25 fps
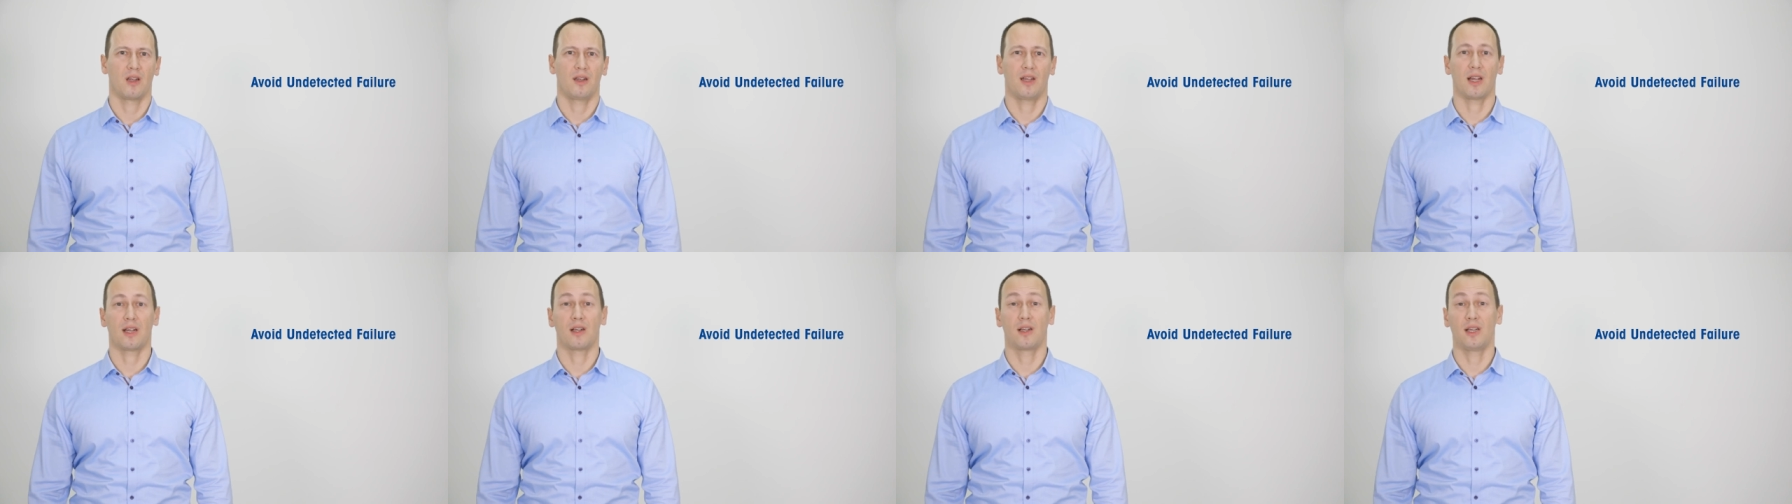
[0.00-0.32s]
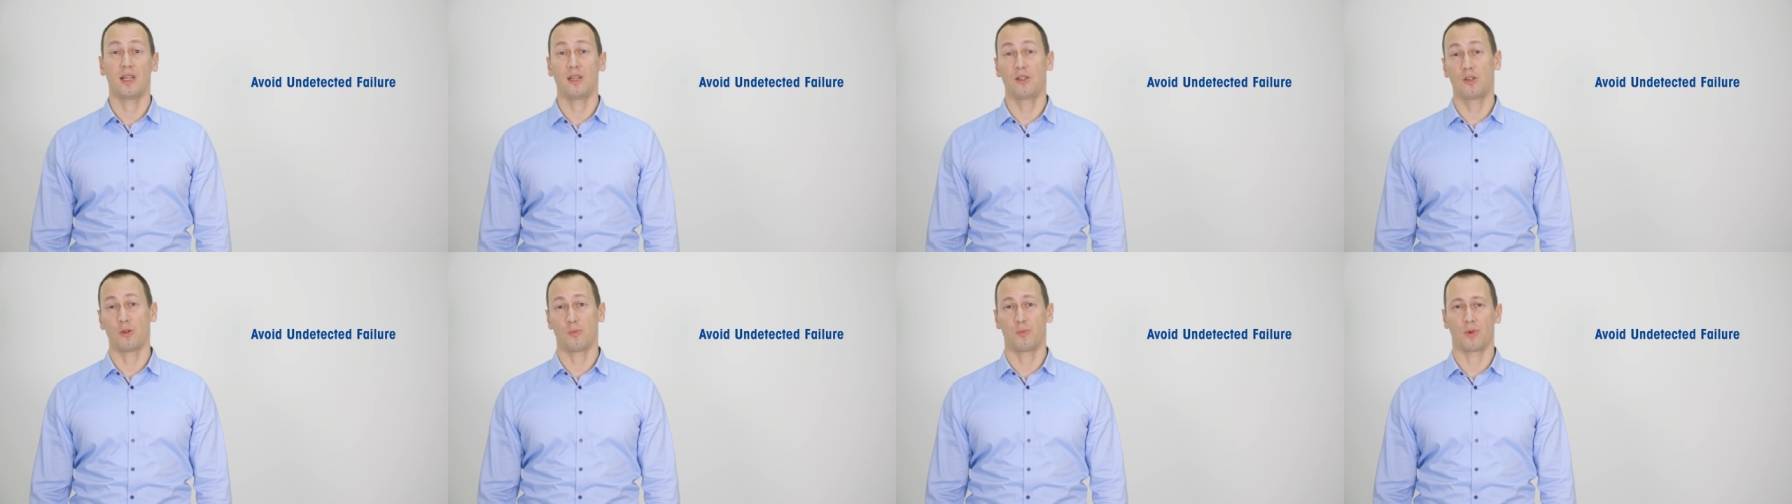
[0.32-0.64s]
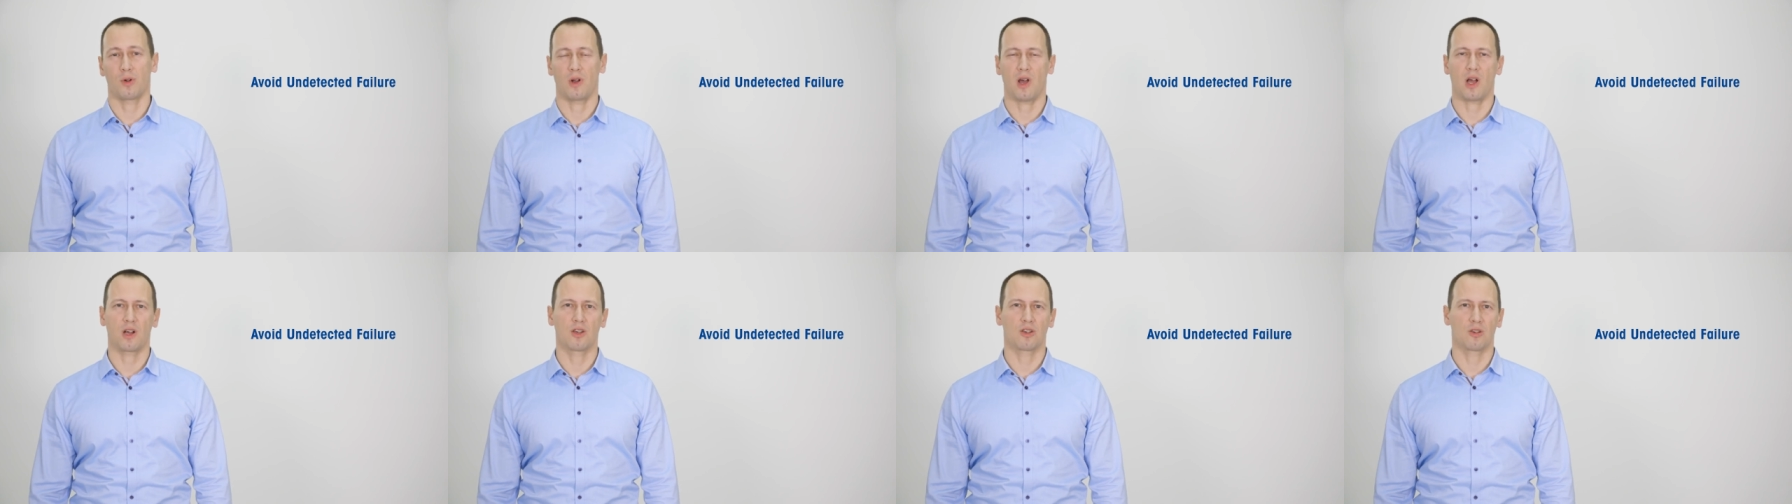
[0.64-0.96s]
that lead to
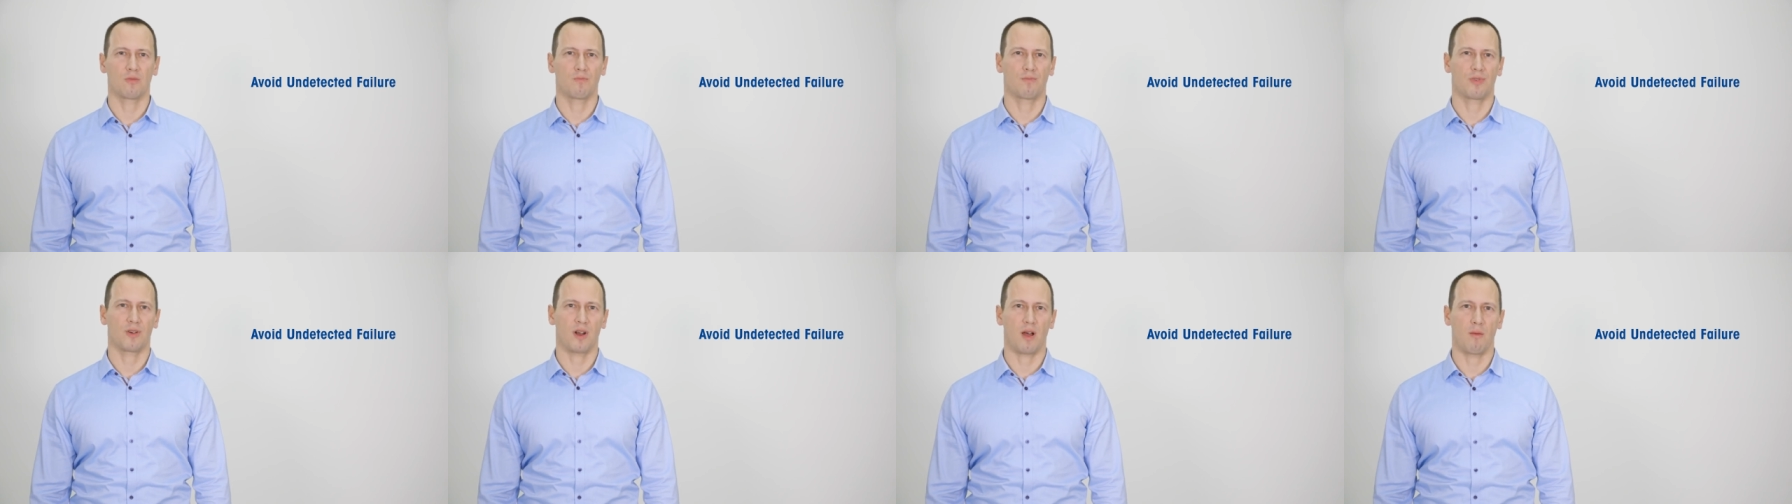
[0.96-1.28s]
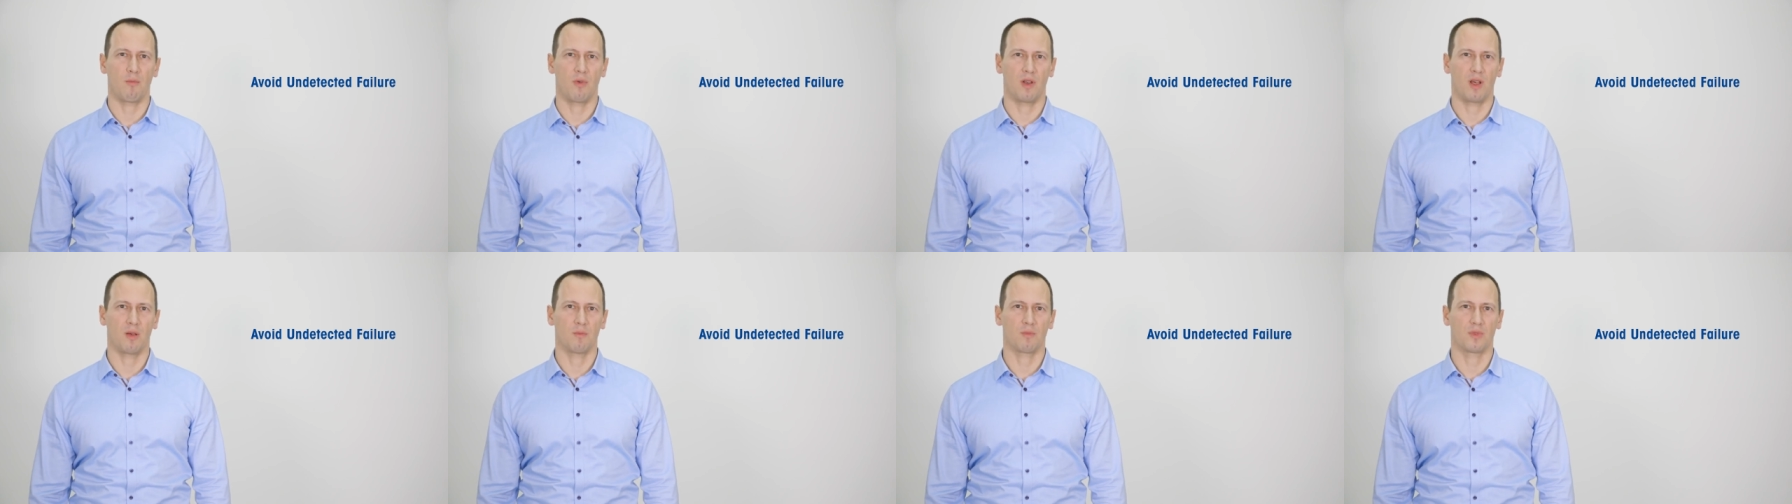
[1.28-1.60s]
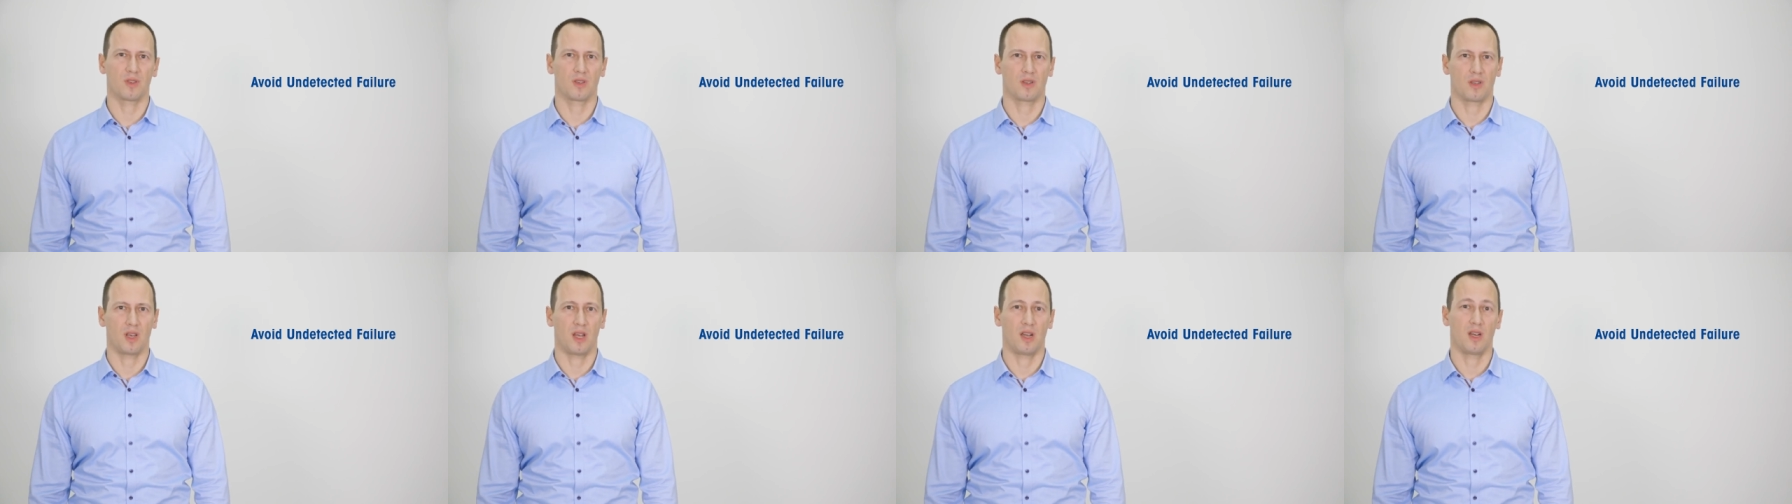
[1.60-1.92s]
production
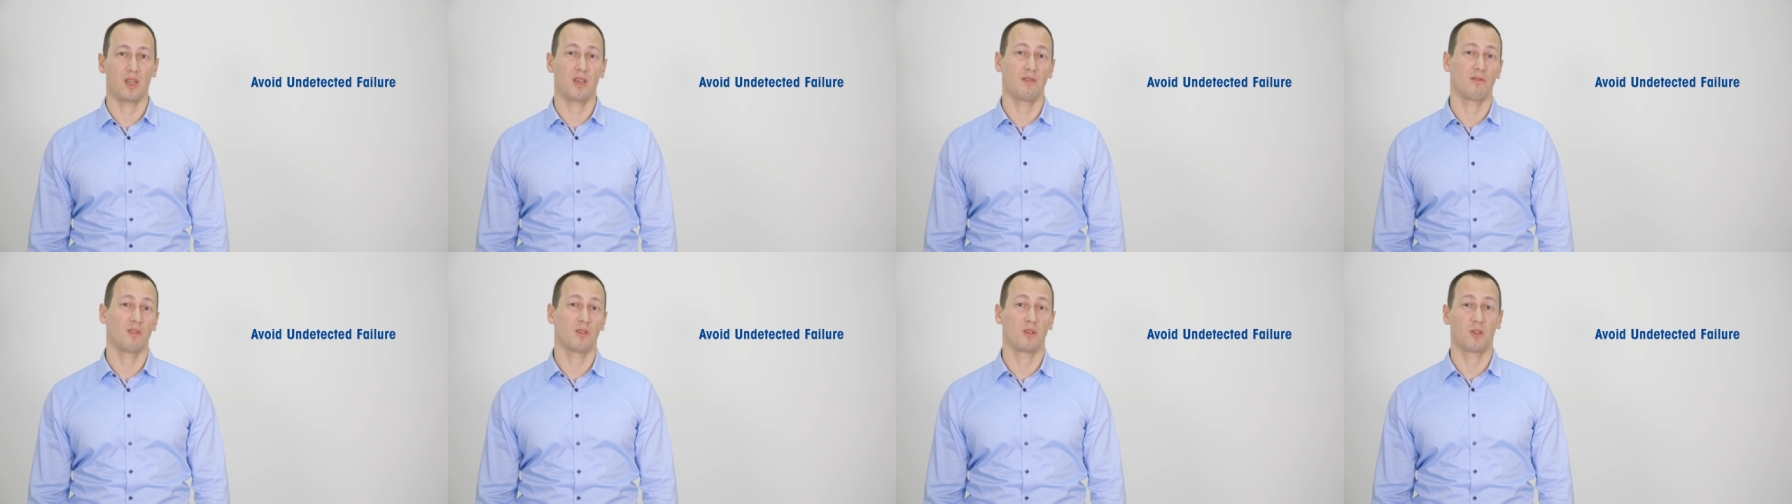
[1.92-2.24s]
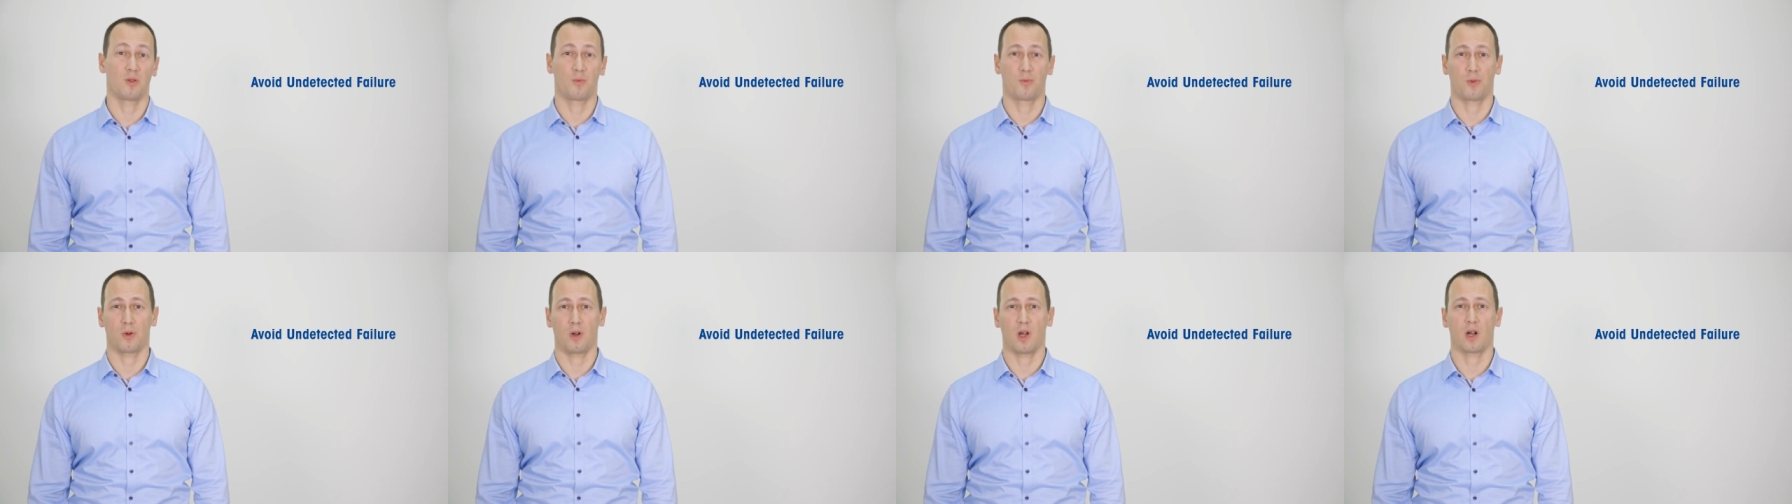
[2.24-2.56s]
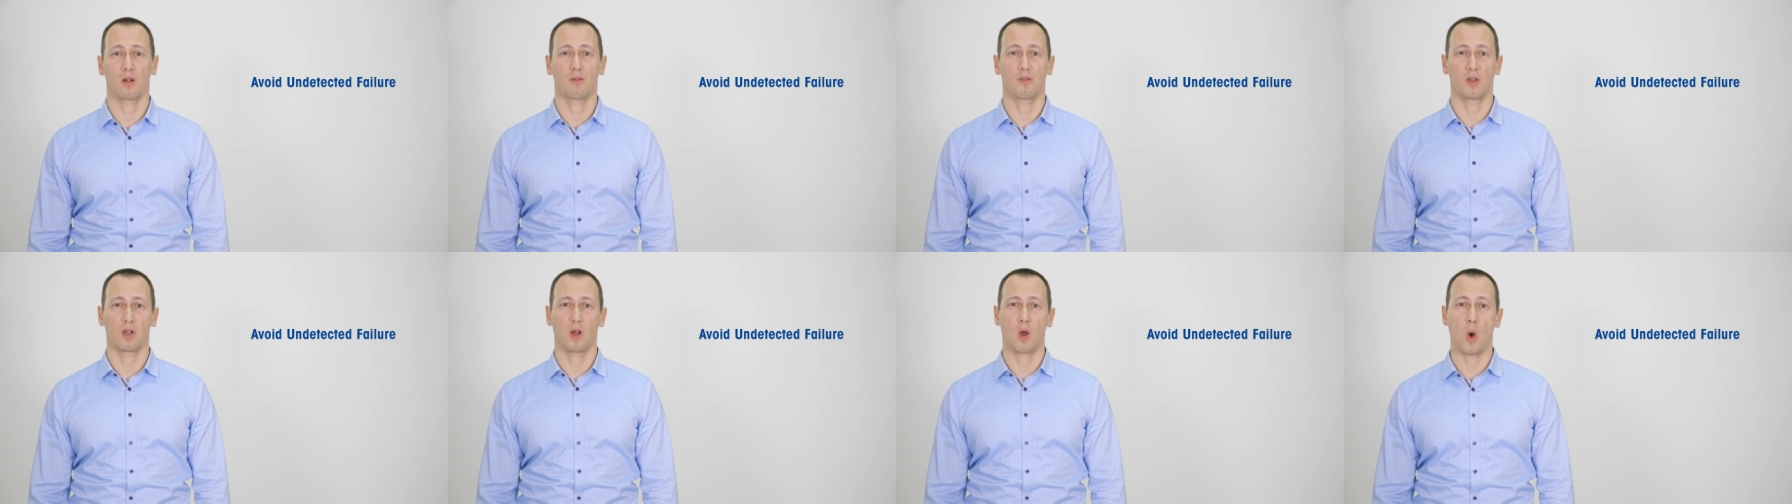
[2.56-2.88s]
problems and even to
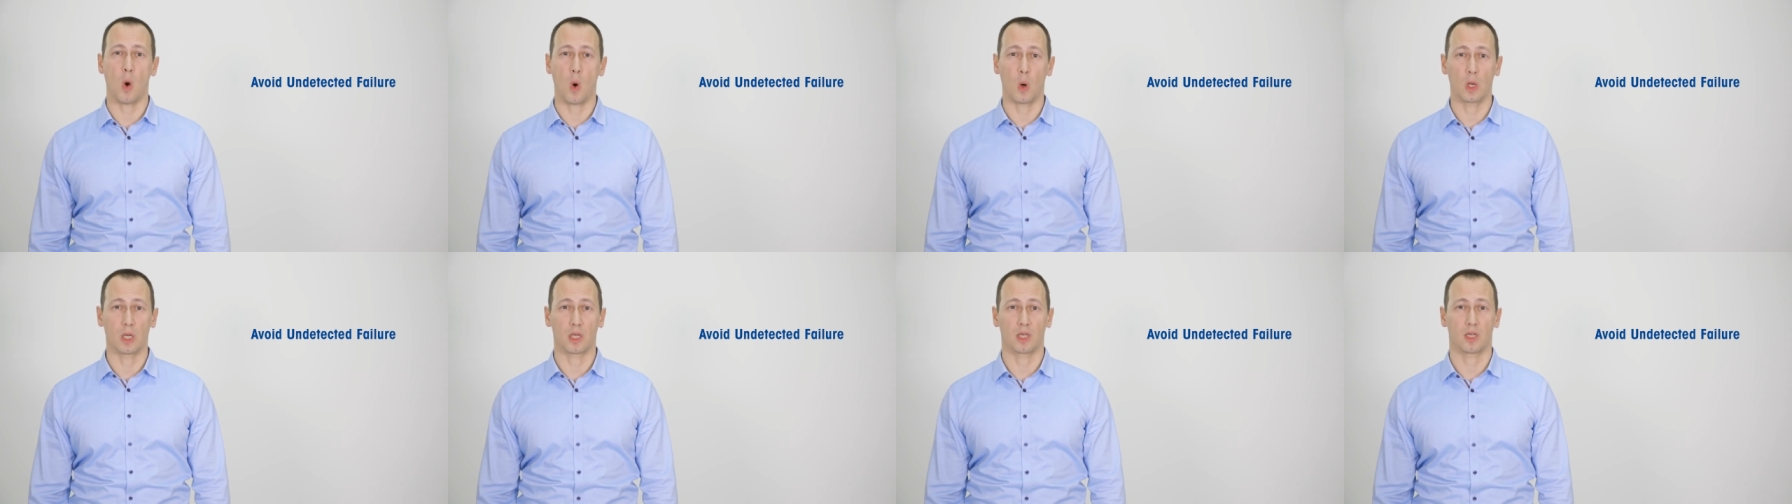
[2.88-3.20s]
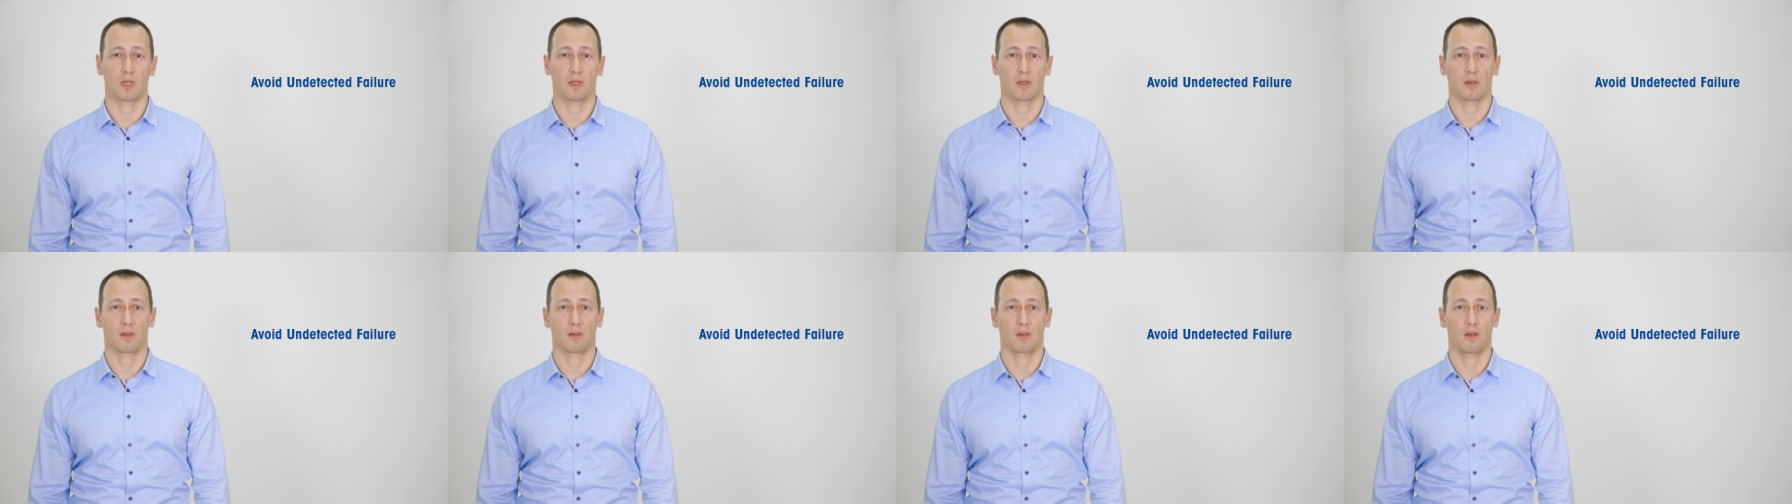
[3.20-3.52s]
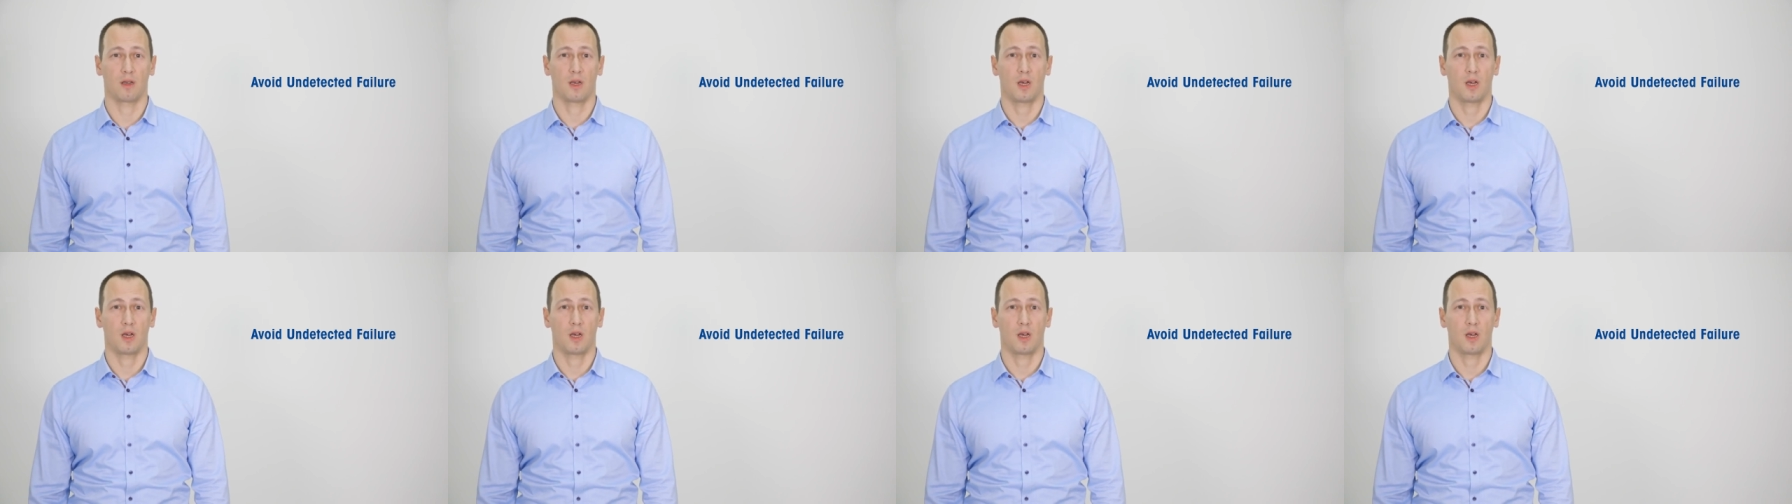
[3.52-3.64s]
product recalls.